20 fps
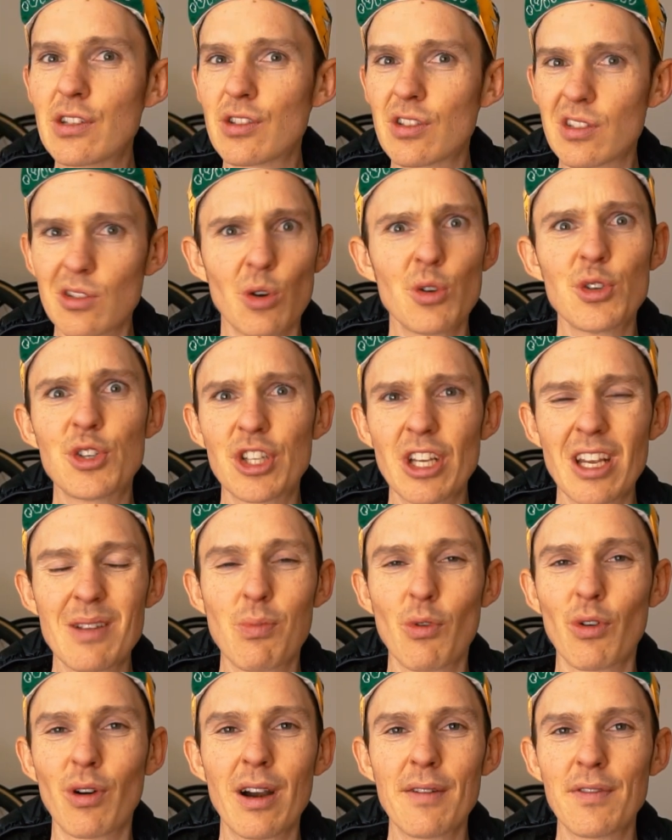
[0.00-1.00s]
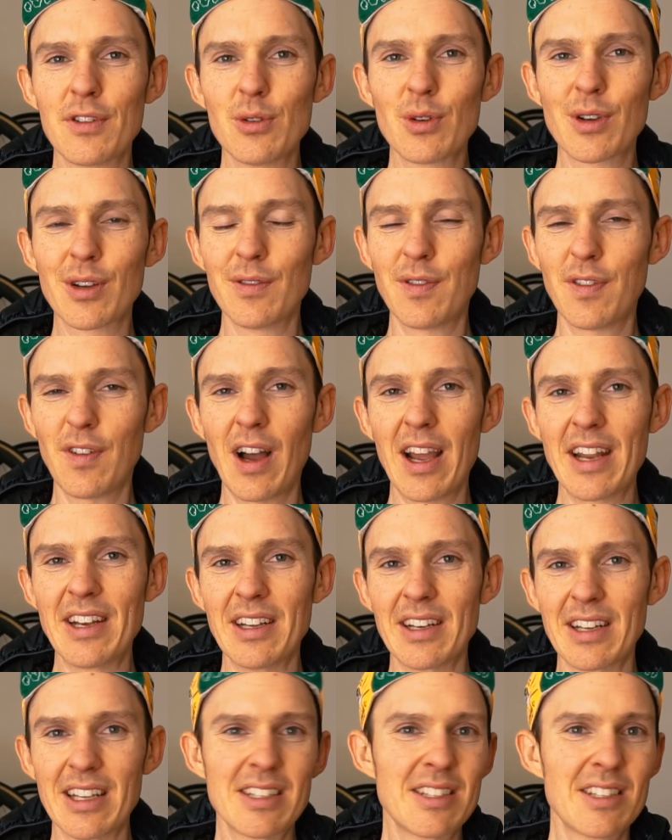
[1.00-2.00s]
so cheap wherever you can find
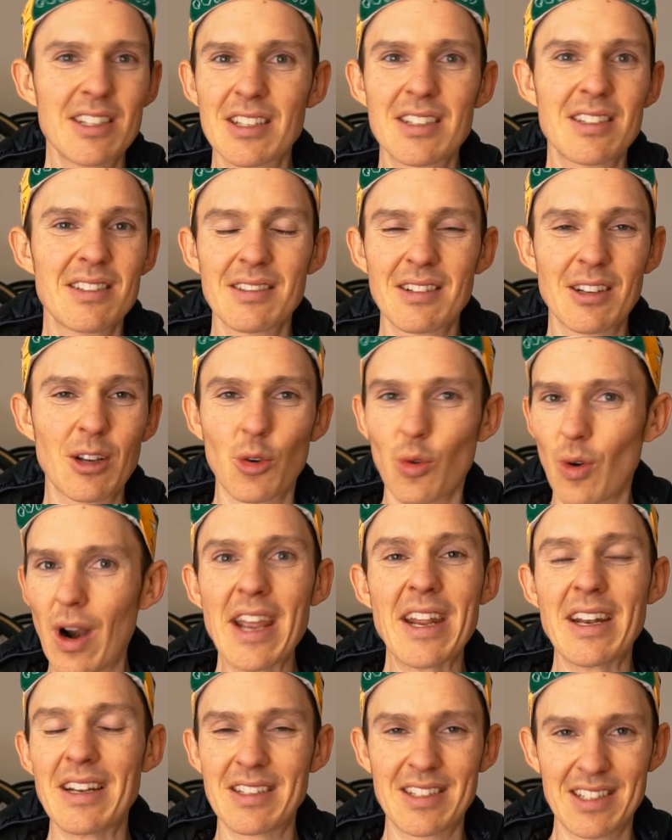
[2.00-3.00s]
it. It's just great